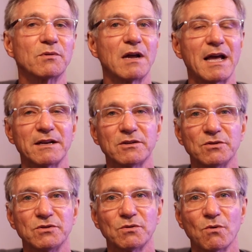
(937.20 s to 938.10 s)

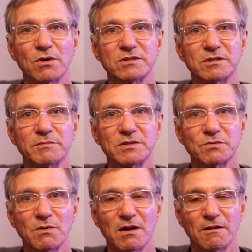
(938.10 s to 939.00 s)
attitude towards them as
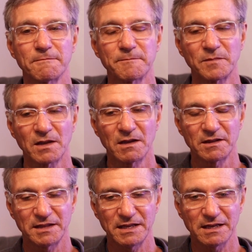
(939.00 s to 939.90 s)
well.
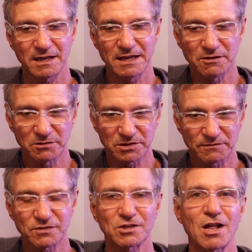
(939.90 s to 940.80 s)
The hindrance
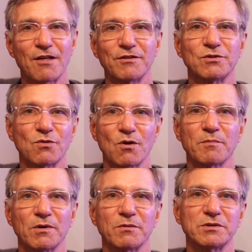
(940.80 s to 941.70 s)
of sloth and
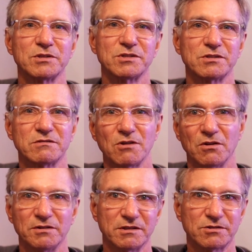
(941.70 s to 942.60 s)
torpor, which is
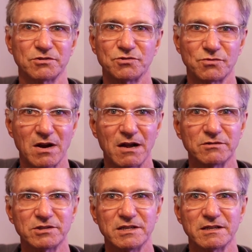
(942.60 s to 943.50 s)
dullness or
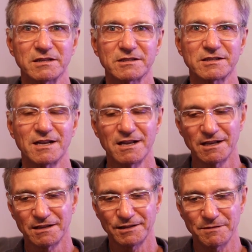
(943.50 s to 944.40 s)
drowsiness,
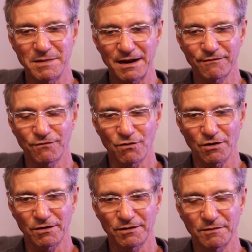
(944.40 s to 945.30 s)
the
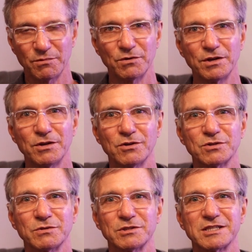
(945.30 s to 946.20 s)
metaphor the Buddha
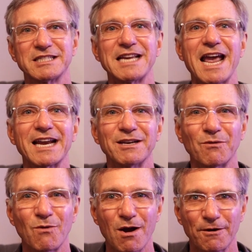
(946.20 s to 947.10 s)
used was stagnant
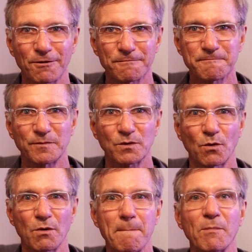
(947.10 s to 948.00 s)
water
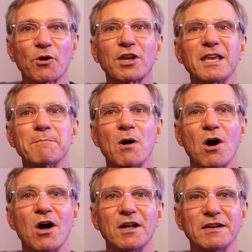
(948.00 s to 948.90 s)
or a murky
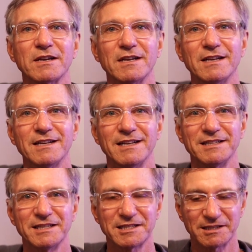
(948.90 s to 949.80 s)
pond.
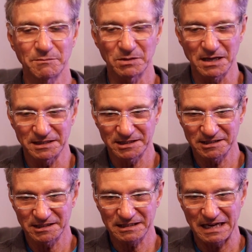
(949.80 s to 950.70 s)
And this
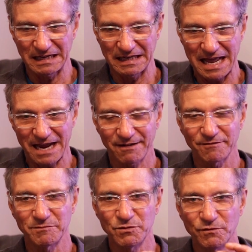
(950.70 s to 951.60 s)
symbolizes this kind of lack
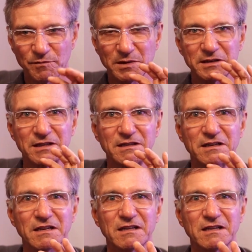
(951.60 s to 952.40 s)
of movement and